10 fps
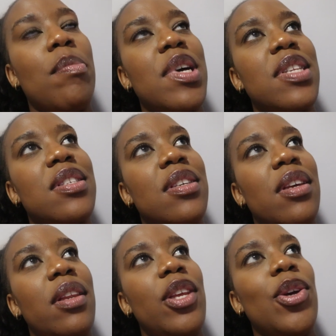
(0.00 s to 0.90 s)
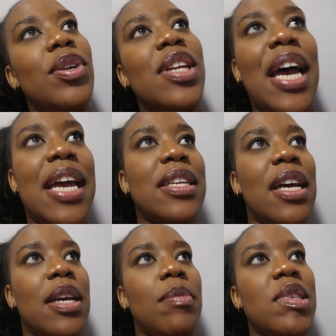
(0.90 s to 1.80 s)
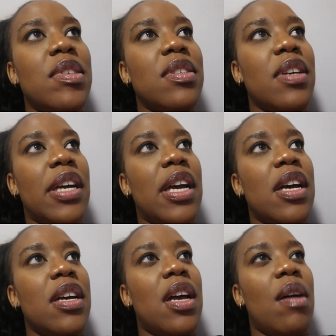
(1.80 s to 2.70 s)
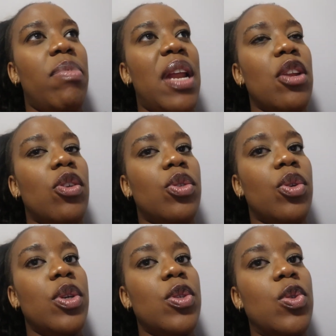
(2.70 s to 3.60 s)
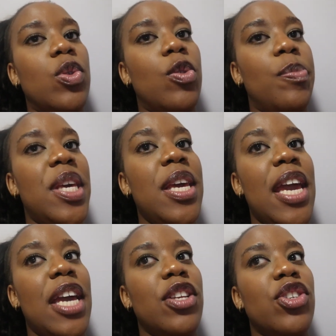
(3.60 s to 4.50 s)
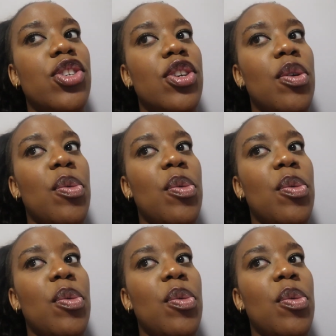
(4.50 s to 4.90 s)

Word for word: but Leona and I and my sister planning on going to PH,